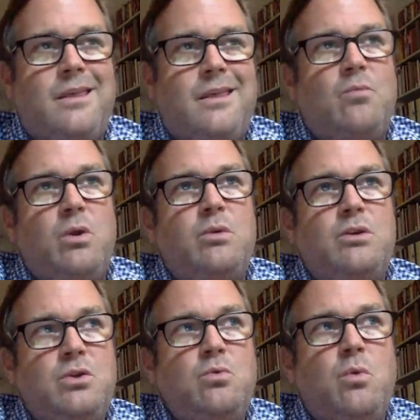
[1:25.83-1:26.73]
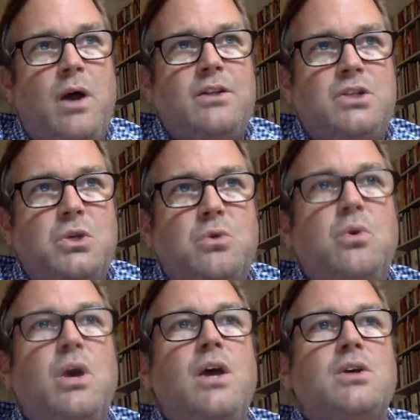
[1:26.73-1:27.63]
I think we would do well
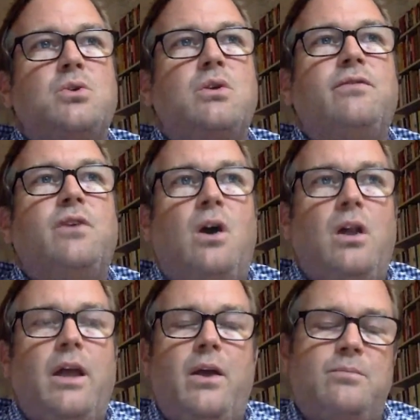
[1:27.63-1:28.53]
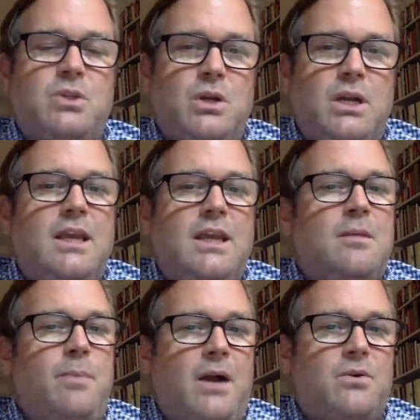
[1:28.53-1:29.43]
to sort of call out absurdity
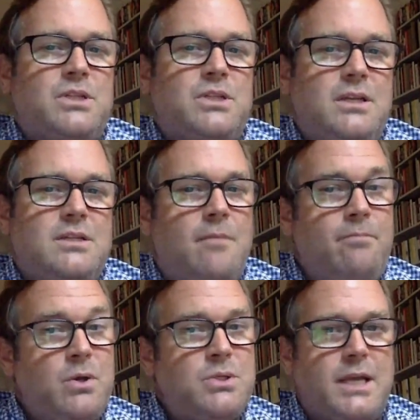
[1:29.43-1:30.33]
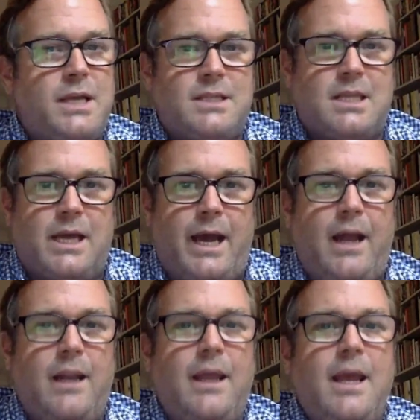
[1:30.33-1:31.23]
and hypocrisies on both sides of the
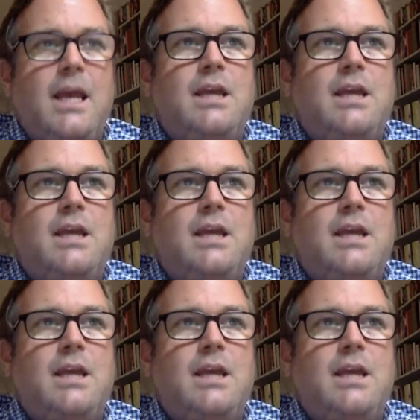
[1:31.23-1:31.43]
aisle.